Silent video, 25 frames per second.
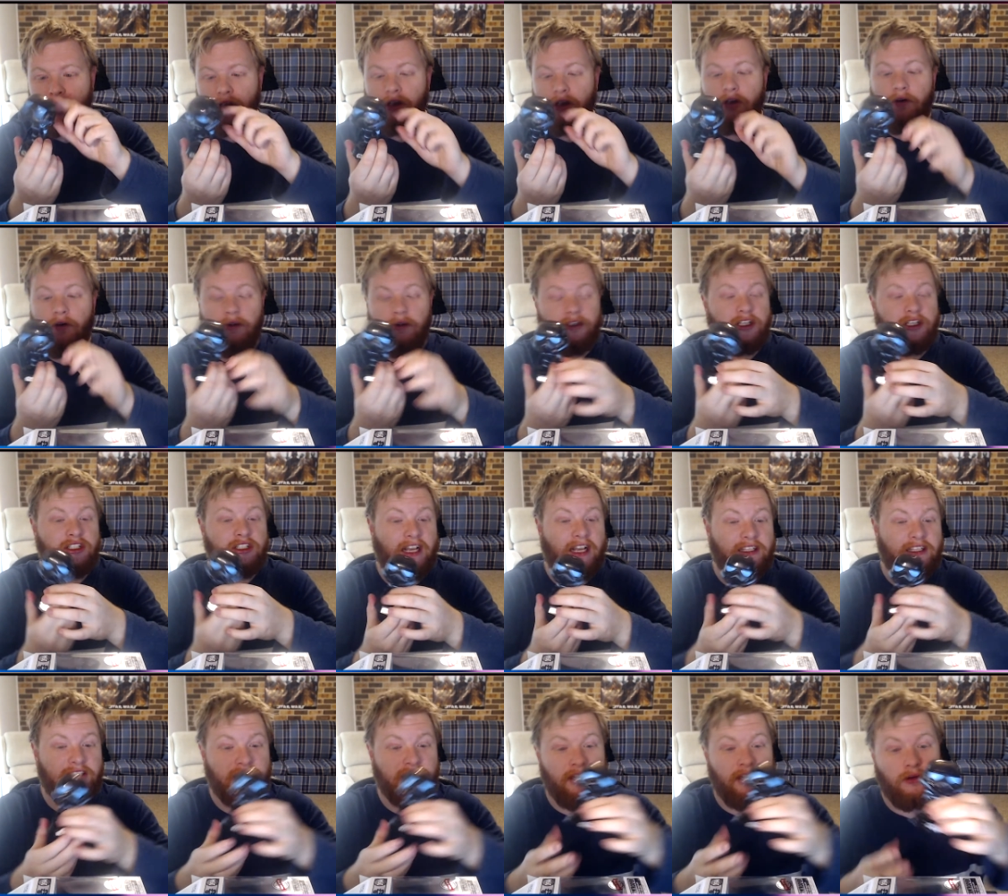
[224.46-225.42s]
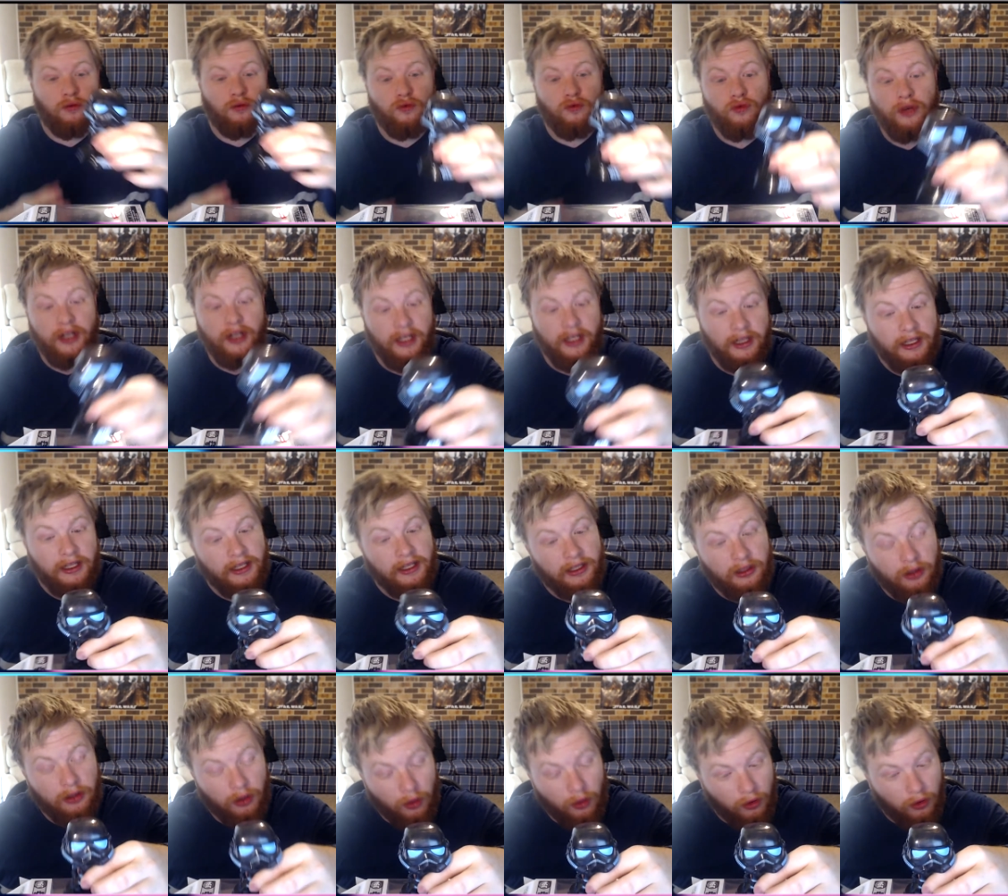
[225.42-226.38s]
which is actually a really
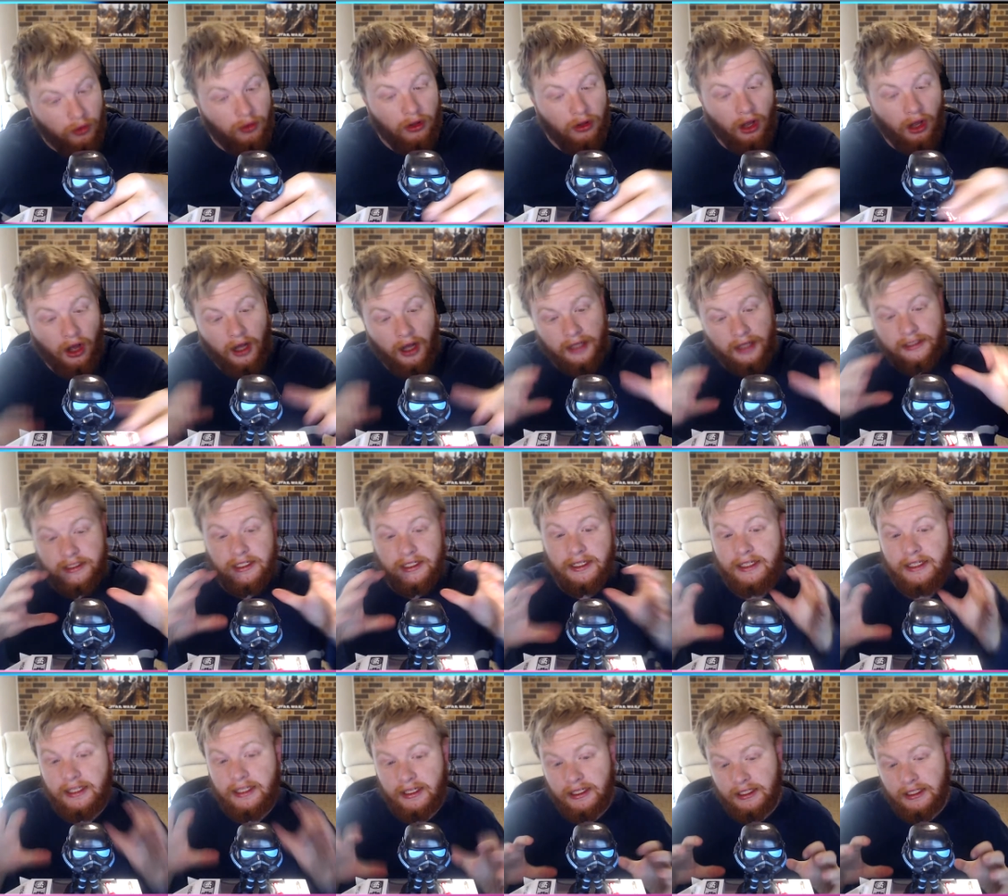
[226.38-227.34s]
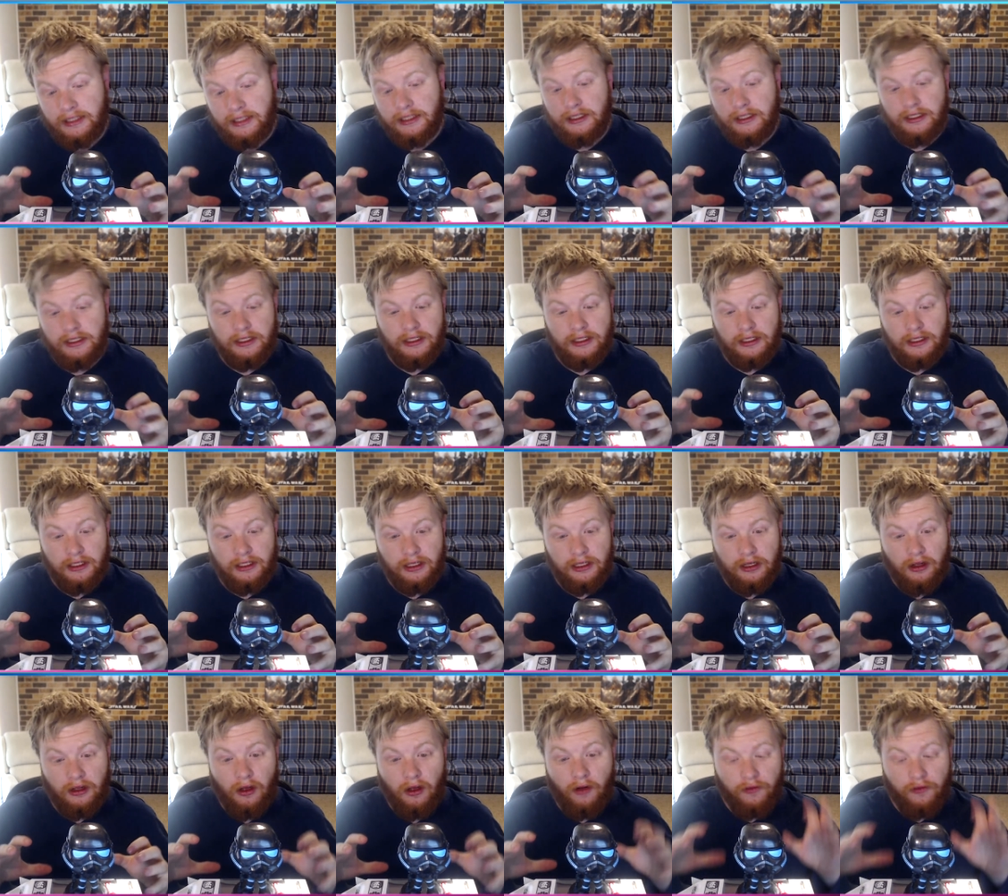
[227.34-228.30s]
cool idea
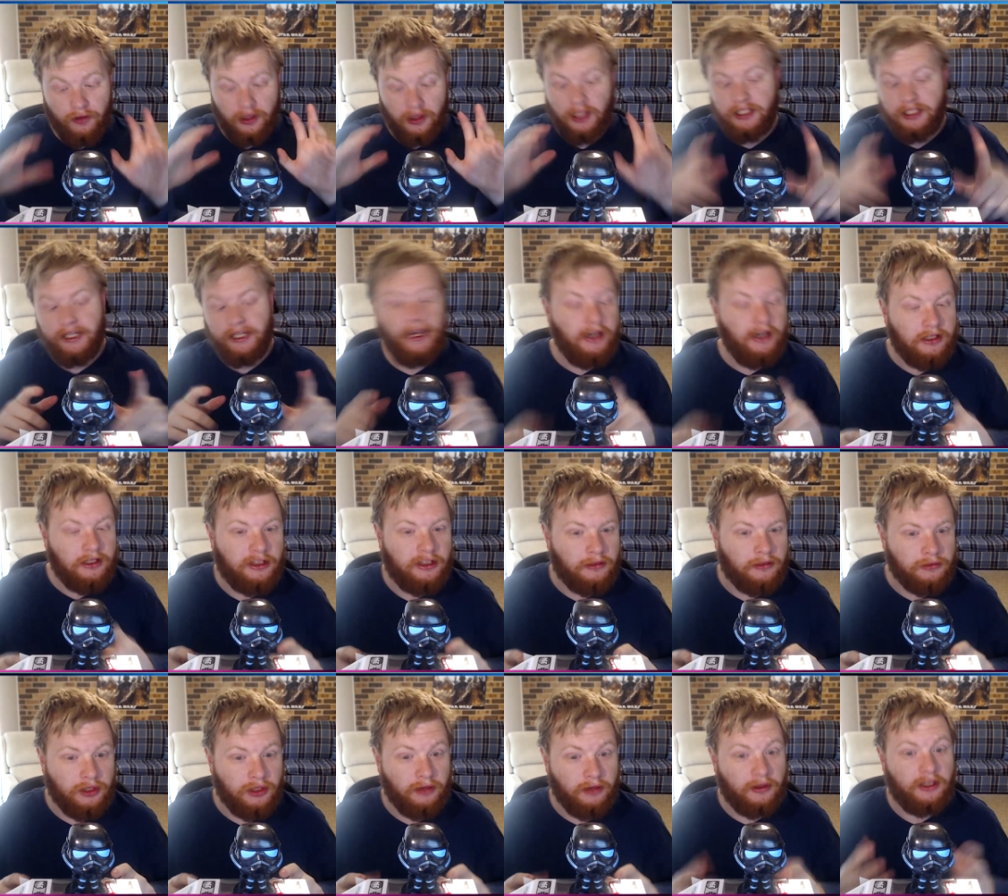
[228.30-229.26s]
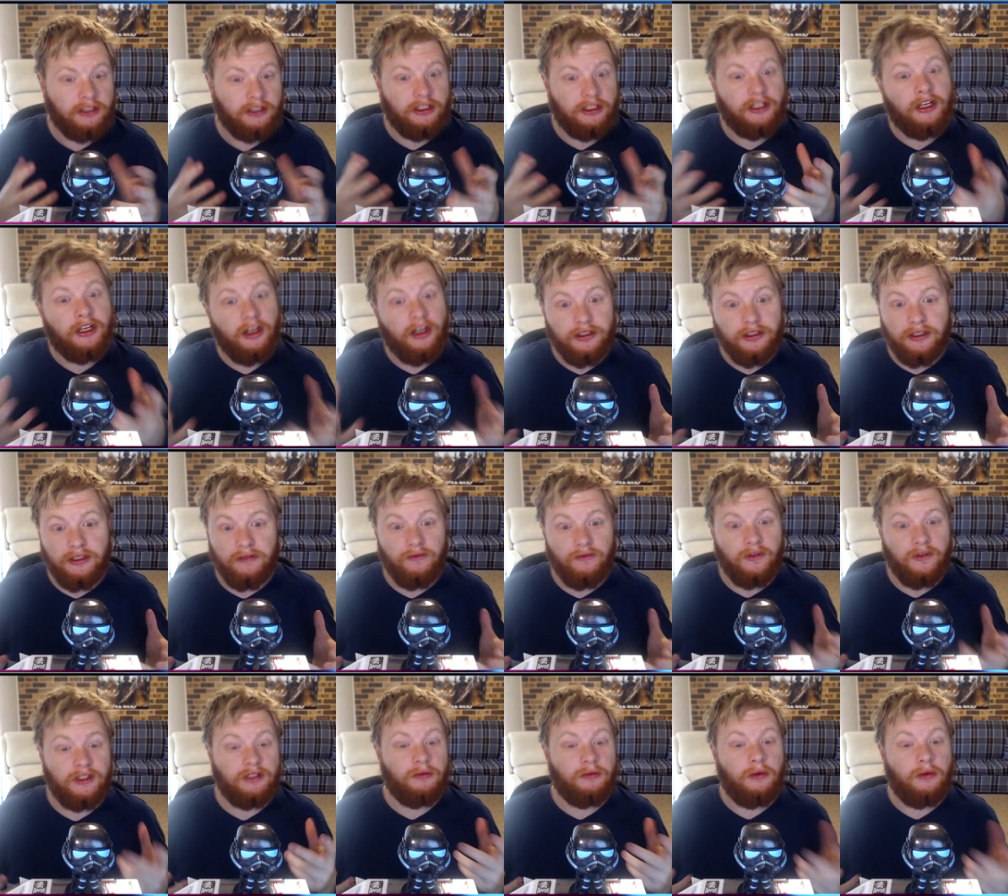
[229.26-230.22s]
for the Shadow Stormtrooper, because it goes
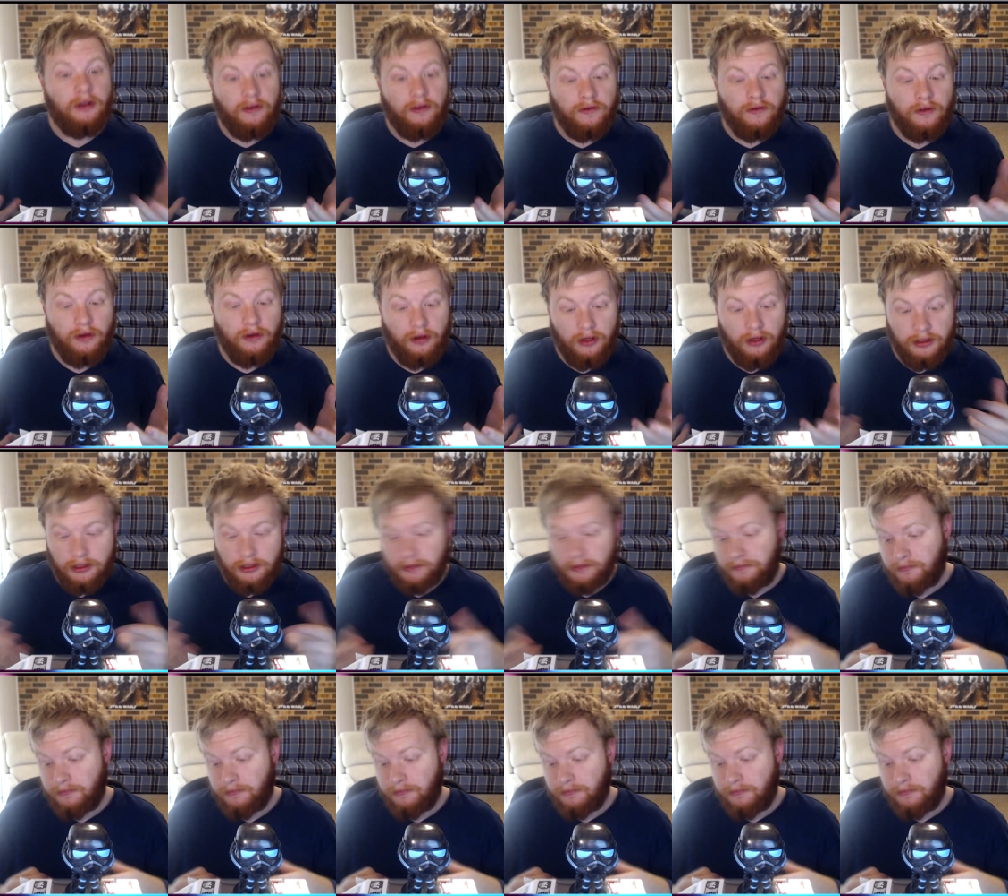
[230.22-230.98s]
invisible, of course,